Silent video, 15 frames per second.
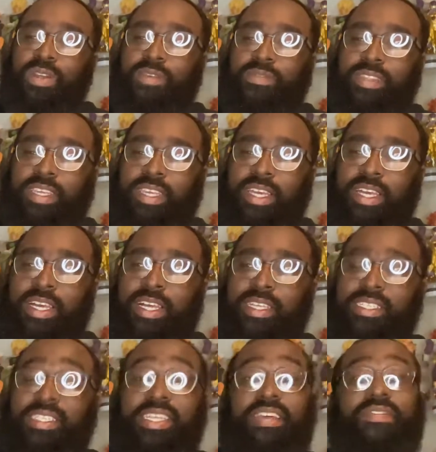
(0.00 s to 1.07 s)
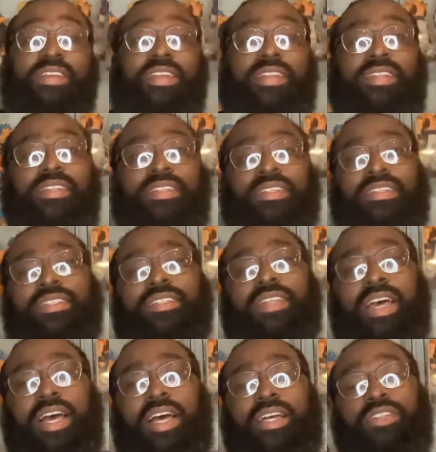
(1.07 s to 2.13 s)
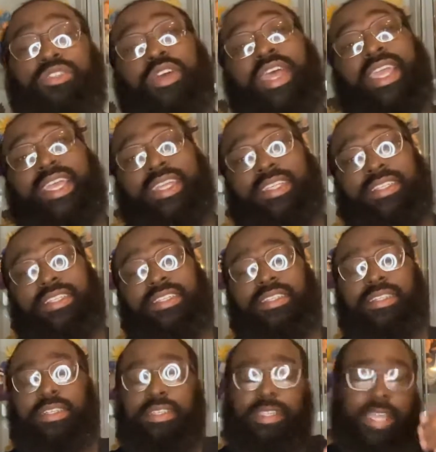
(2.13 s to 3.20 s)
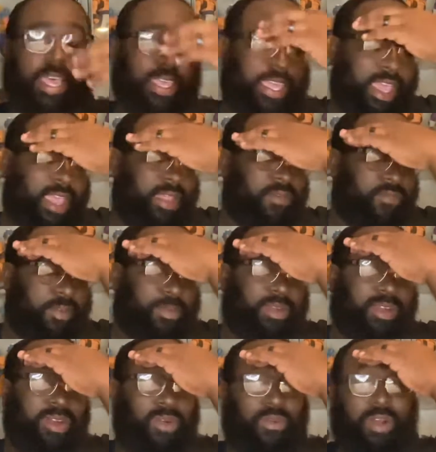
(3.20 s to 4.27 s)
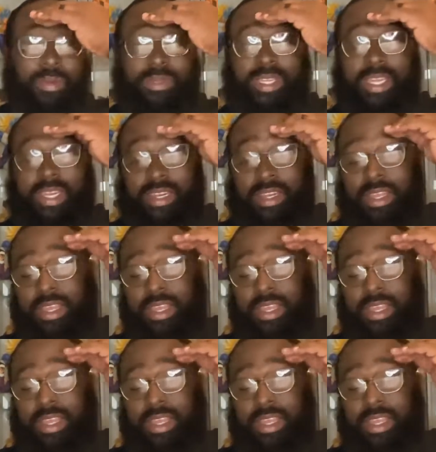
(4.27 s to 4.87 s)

of the 7 dragons that came from the corrupted